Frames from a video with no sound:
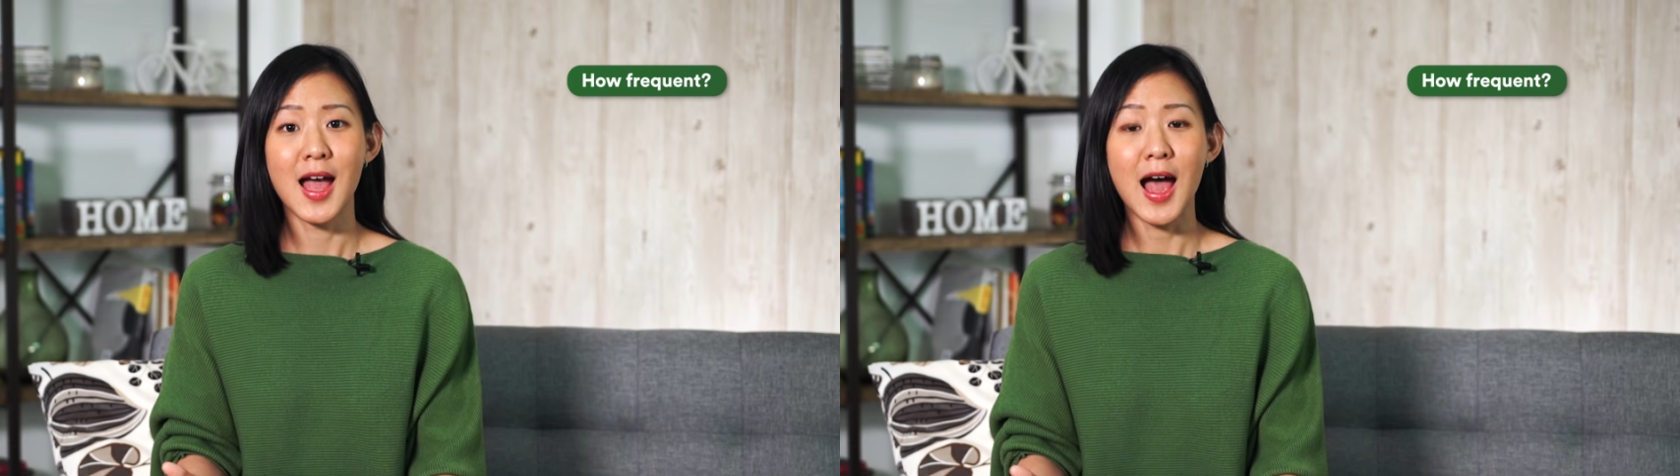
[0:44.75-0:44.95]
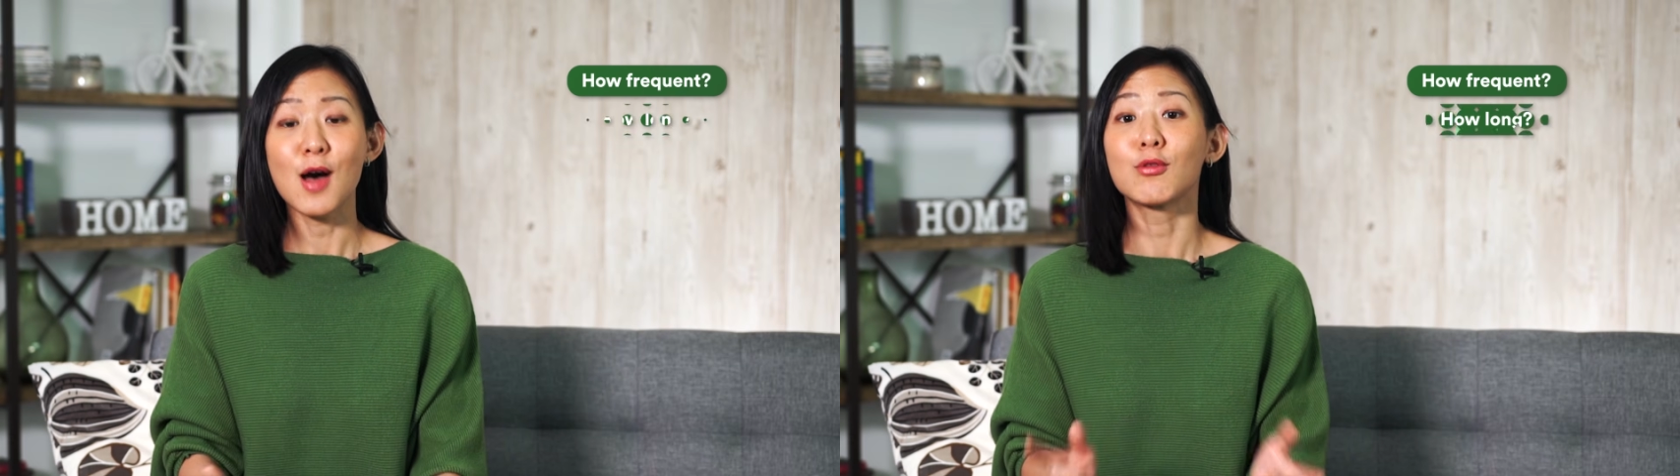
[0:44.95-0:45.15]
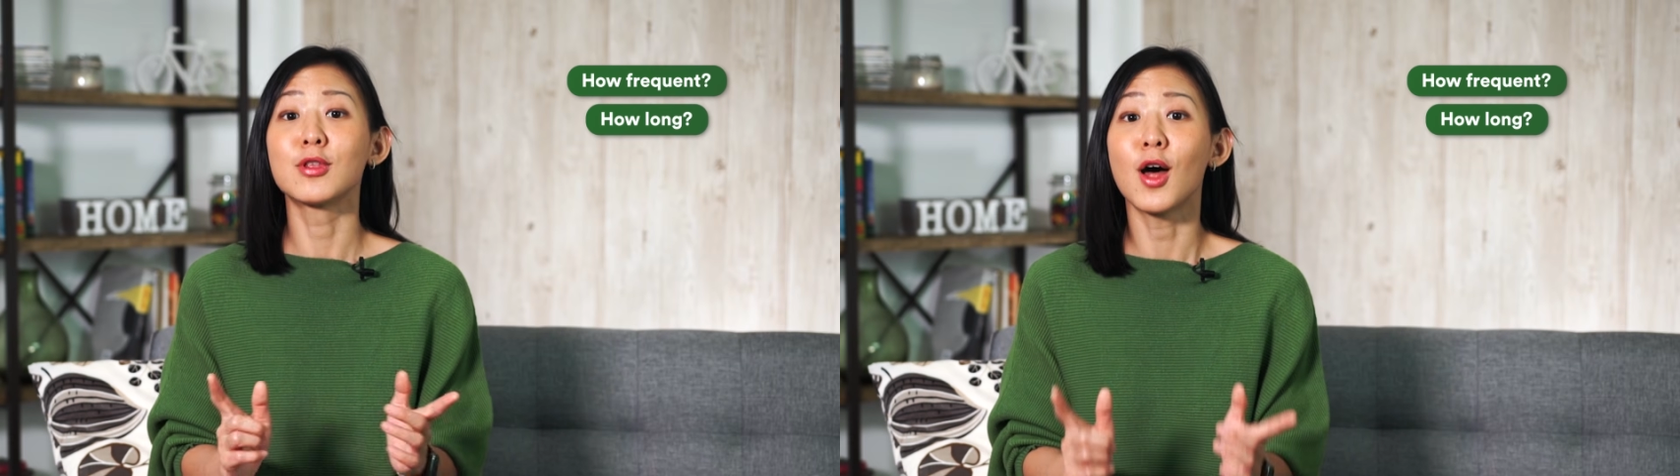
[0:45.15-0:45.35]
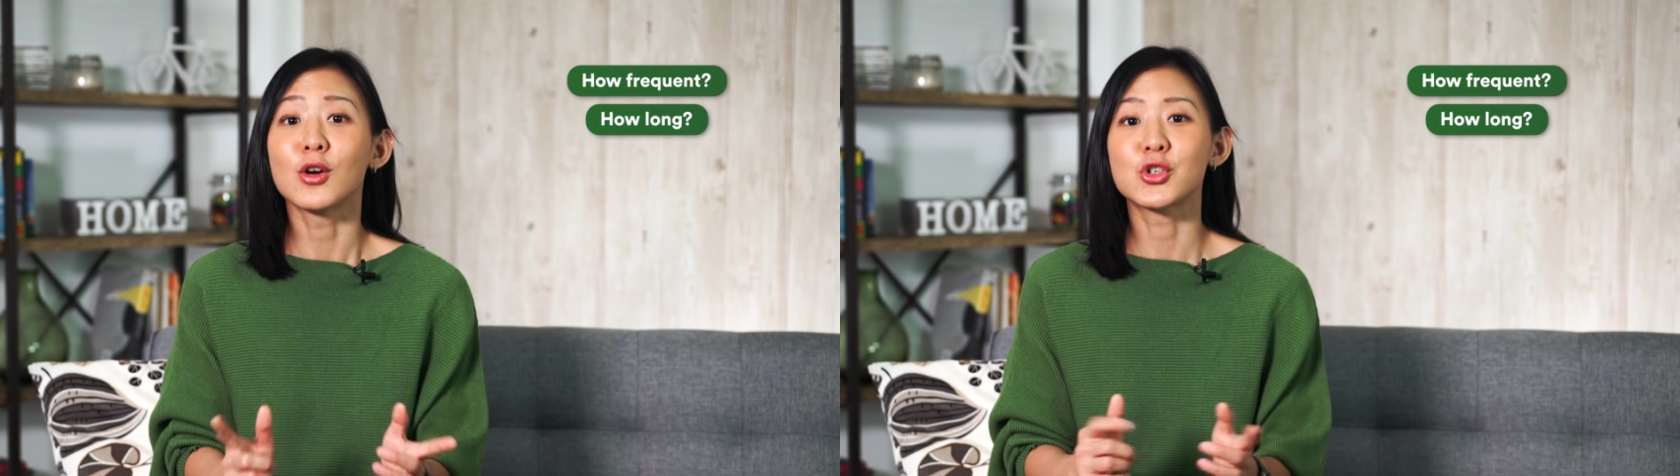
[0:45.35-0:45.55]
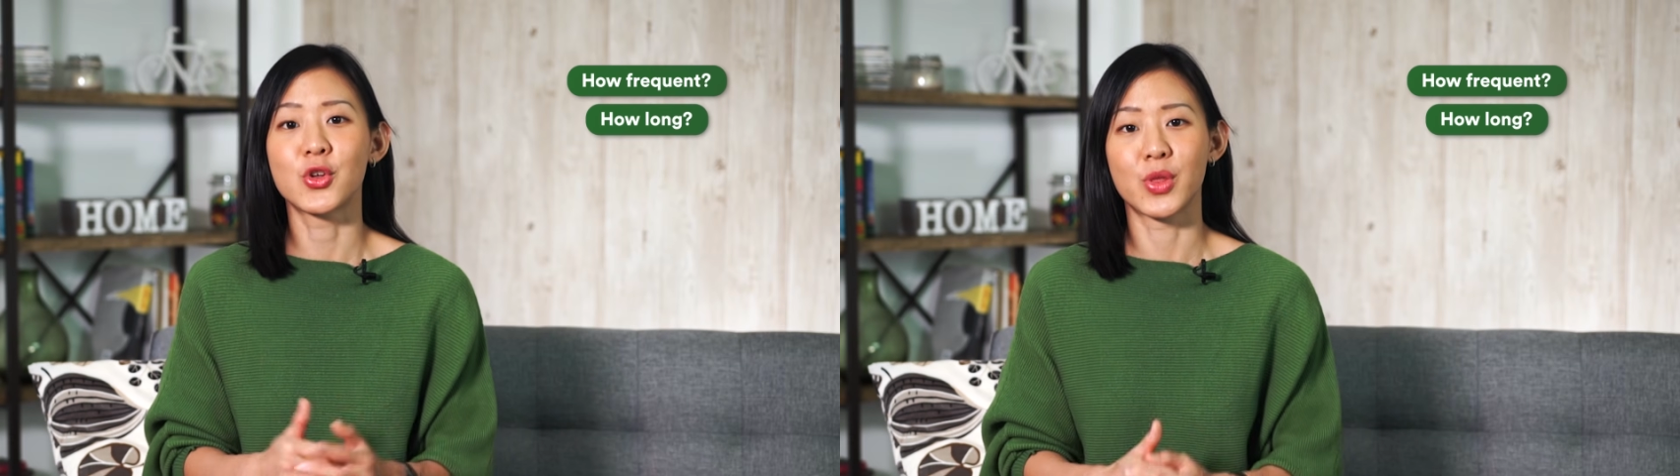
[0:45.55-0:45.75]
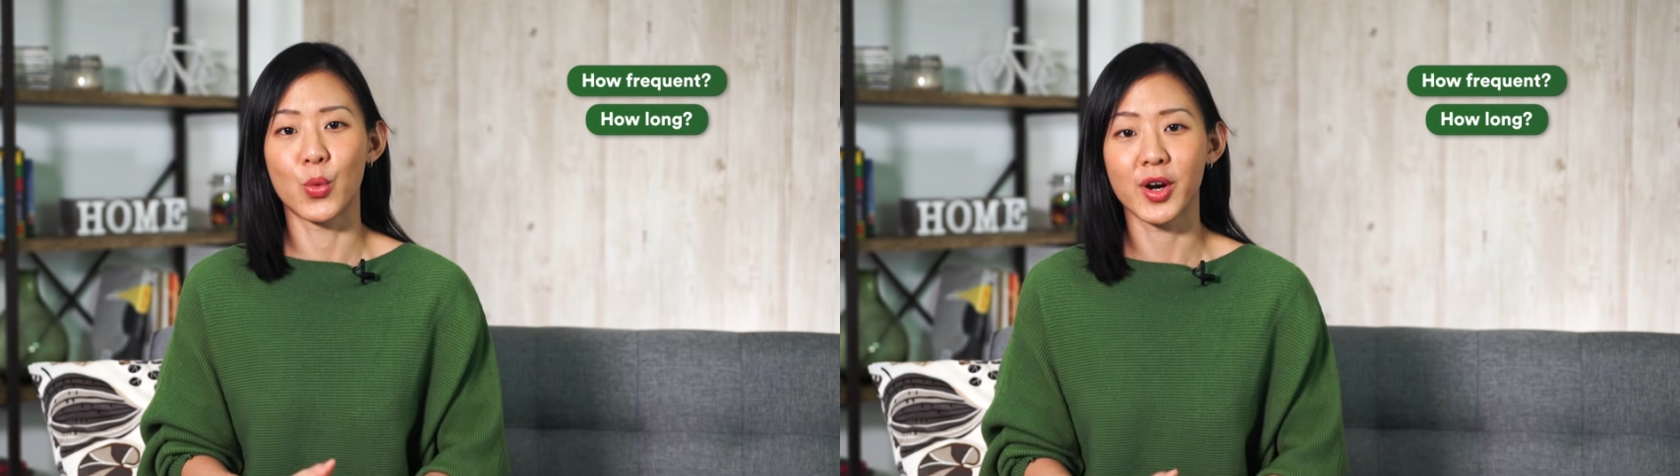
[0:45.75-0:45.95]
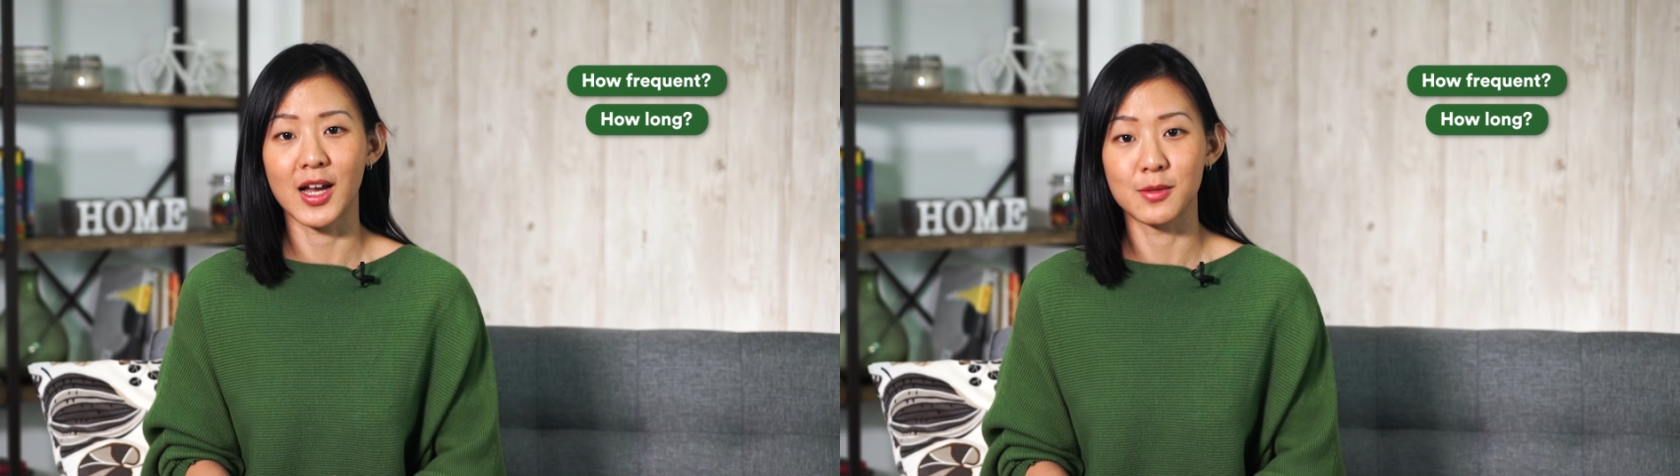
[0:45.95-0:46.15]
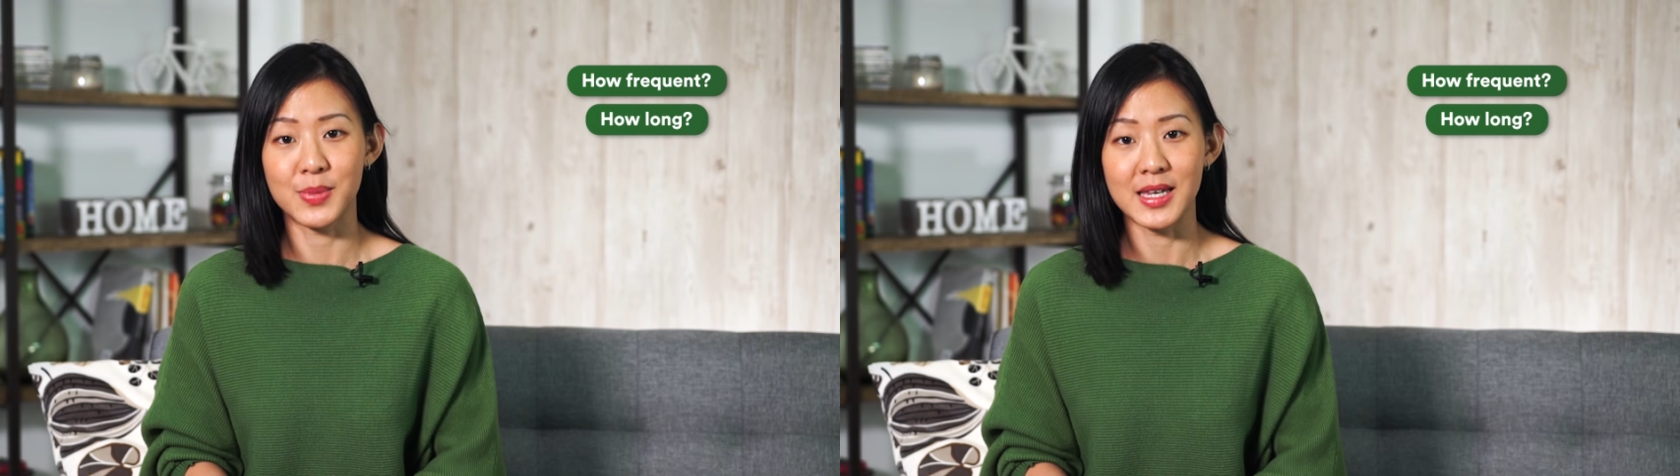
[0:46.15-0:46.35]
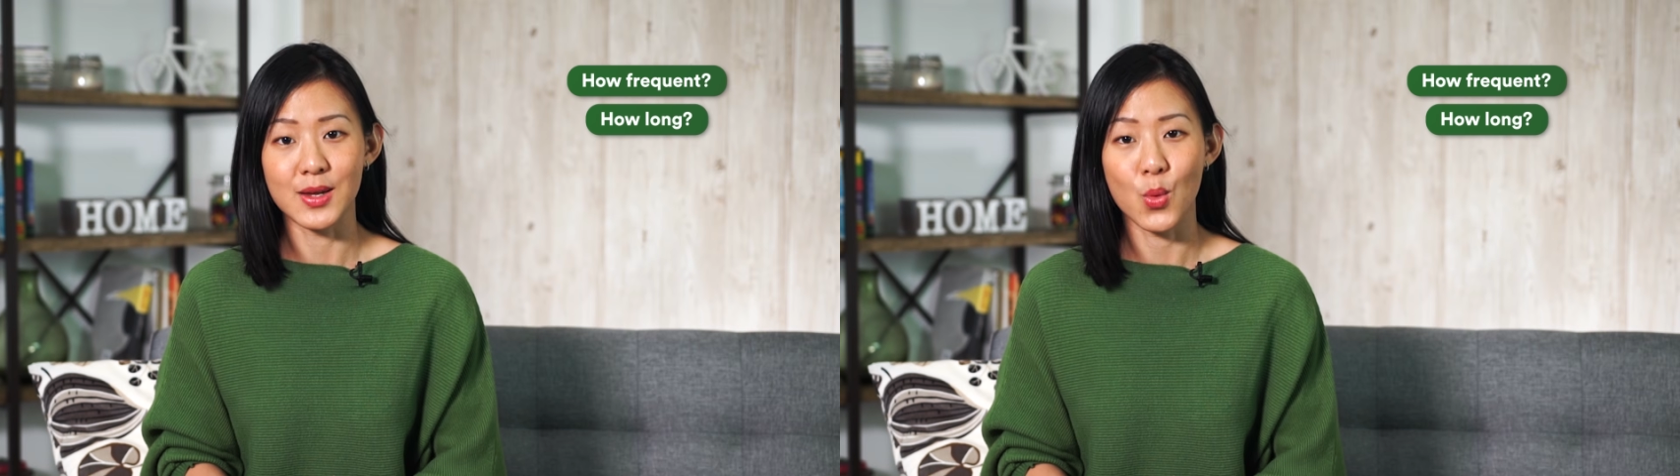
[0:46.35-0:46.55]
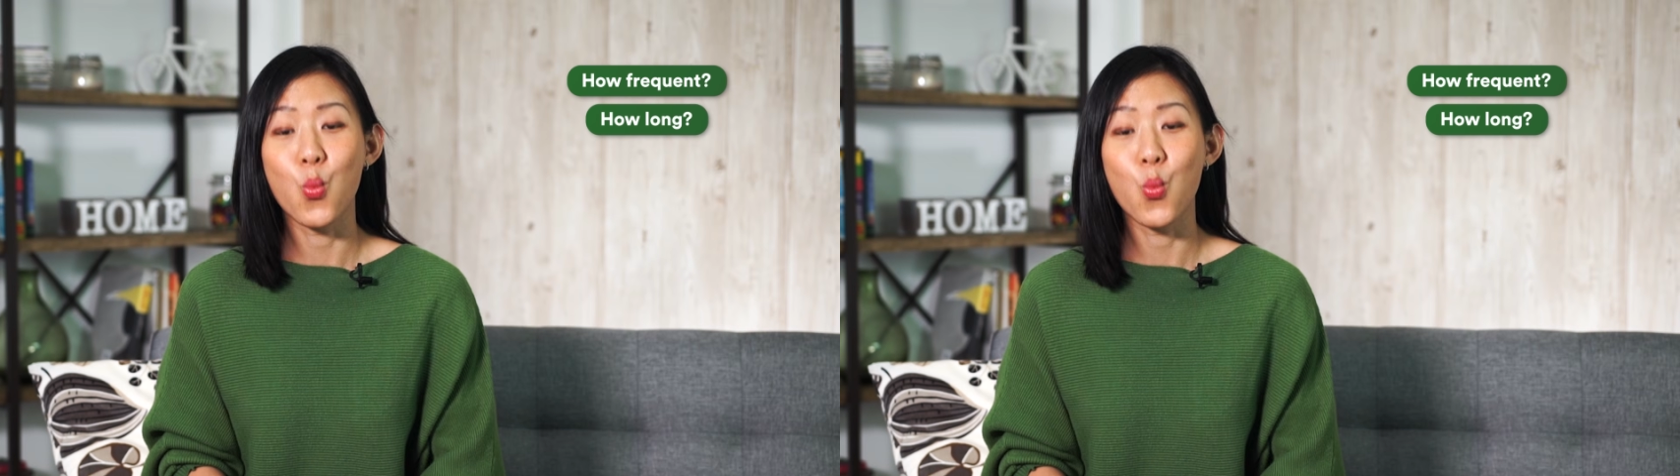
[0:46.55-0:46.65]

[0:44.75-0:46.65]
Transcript: How long should the workout be?